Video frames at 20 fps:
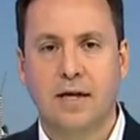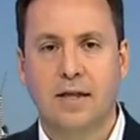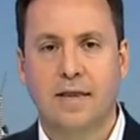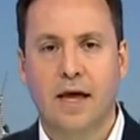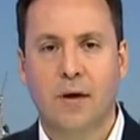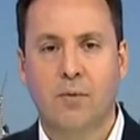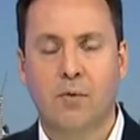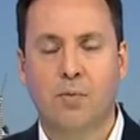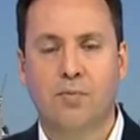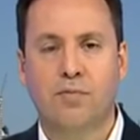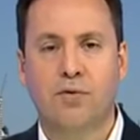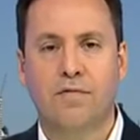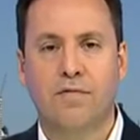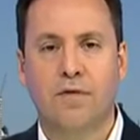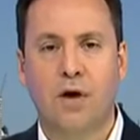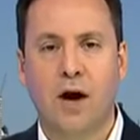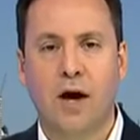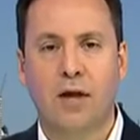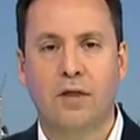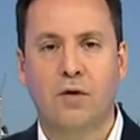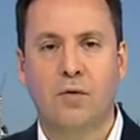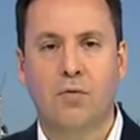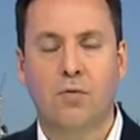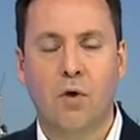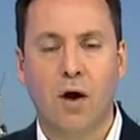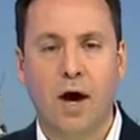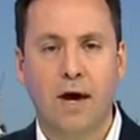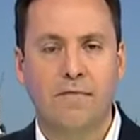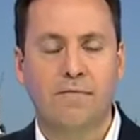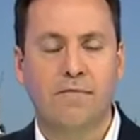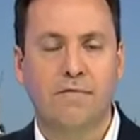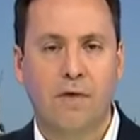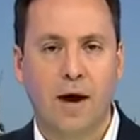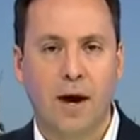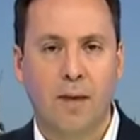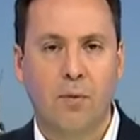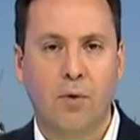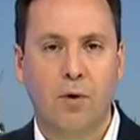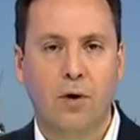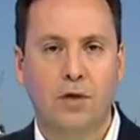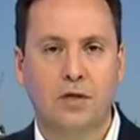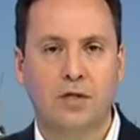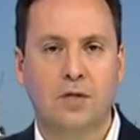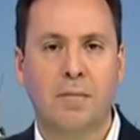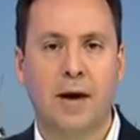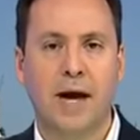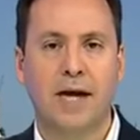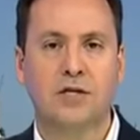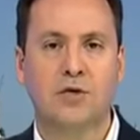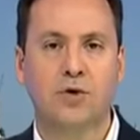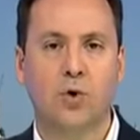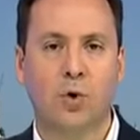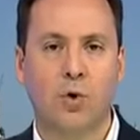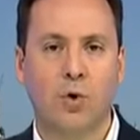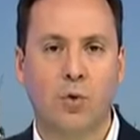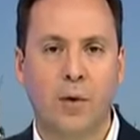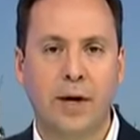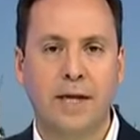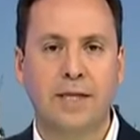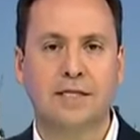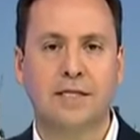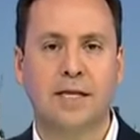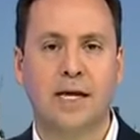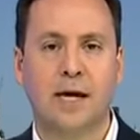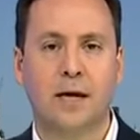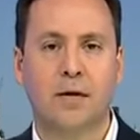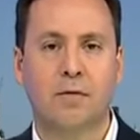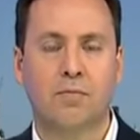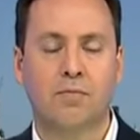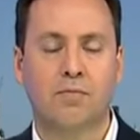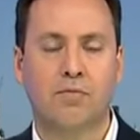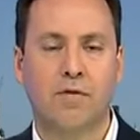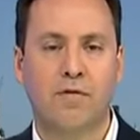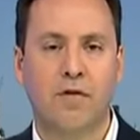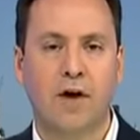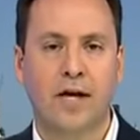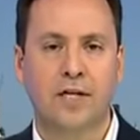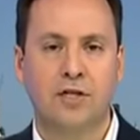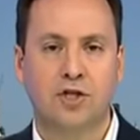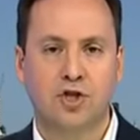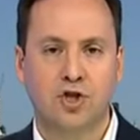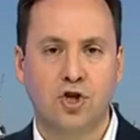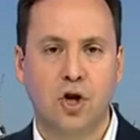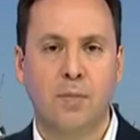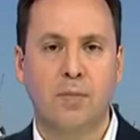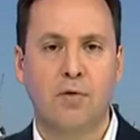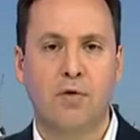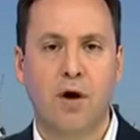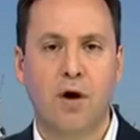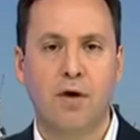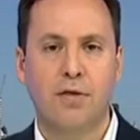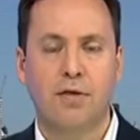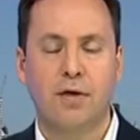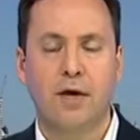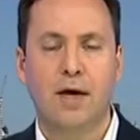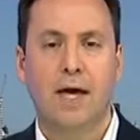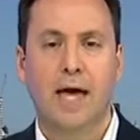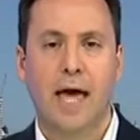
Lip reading: that will provide the right framework to make sure Queensland provides job growth,